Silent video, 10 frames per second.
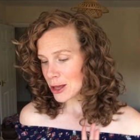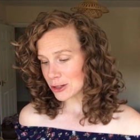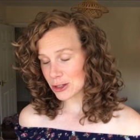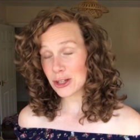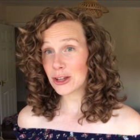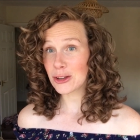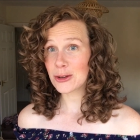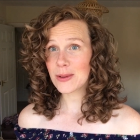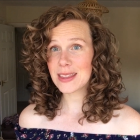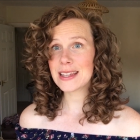
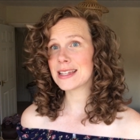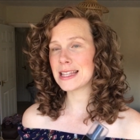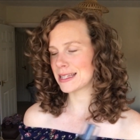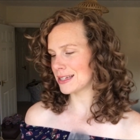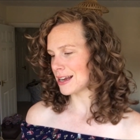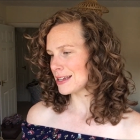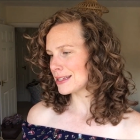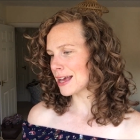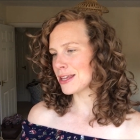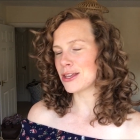Two, these are the stylers
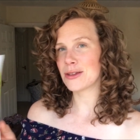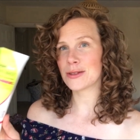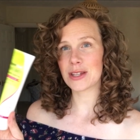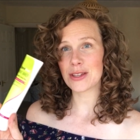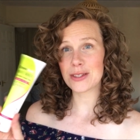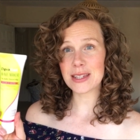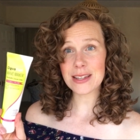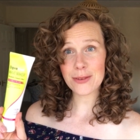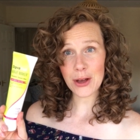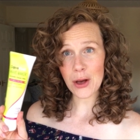that I used. I used the
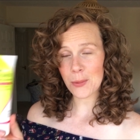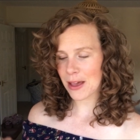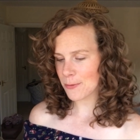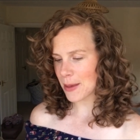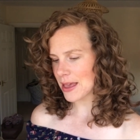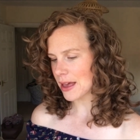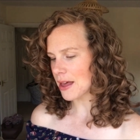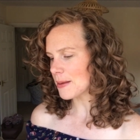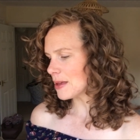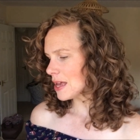Deva Curl Wave Maker